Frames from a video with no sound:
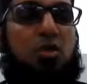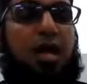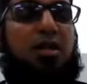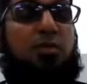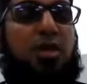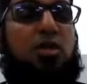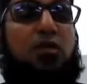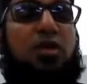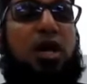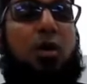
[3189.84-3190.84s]
Quranic method
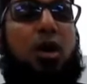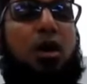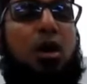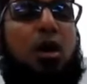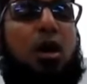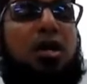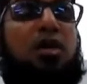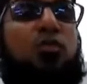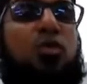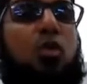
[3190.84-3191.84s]
of dawah.
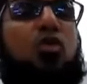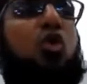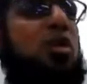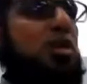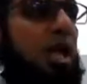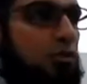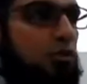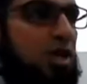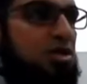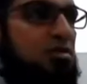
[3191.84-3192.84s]
Again, we won't call it
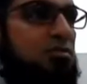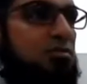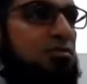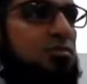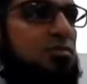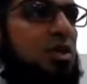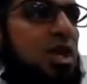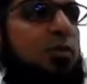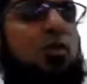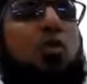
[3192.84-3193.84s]
abrogation
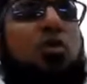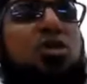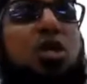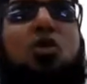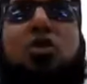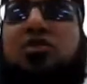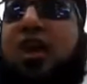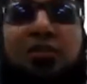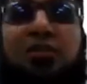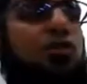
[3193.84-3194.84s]
and we won't say, oh, it's
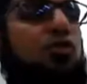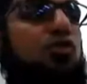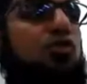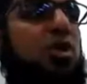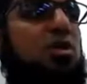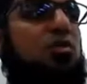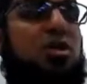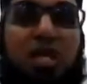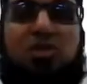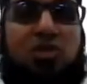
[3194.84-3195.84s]
fine for you to do it.
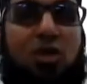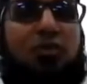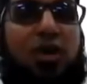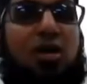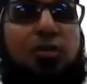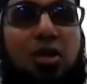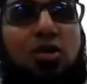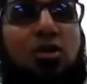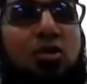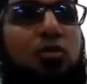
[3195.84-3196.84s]
We'll say it's not fine,
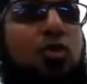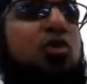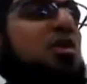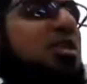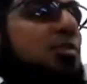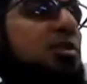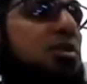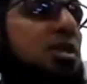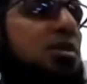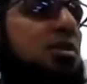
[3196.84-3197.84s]
but we'll cross that bridge
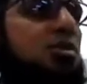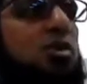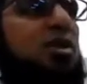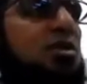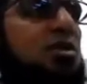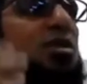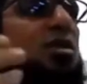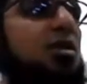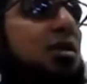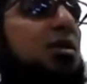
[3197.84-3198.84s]
later. let's,
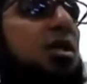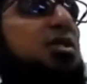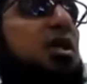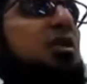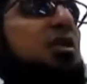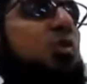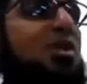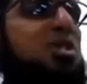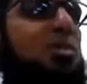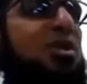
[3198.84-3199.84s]
let's take things one
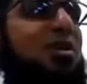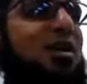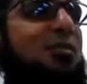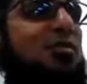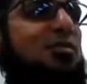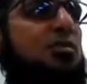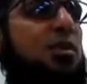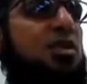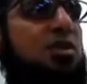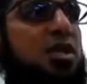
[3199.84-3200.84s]
step at a time,
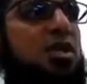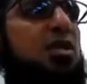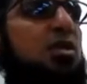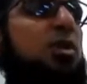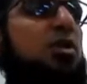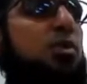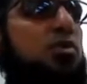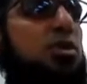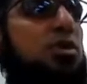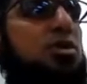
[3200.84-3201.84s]
right? So that, that's the method we
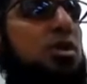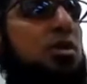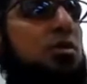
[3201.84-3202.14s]
use inshallah.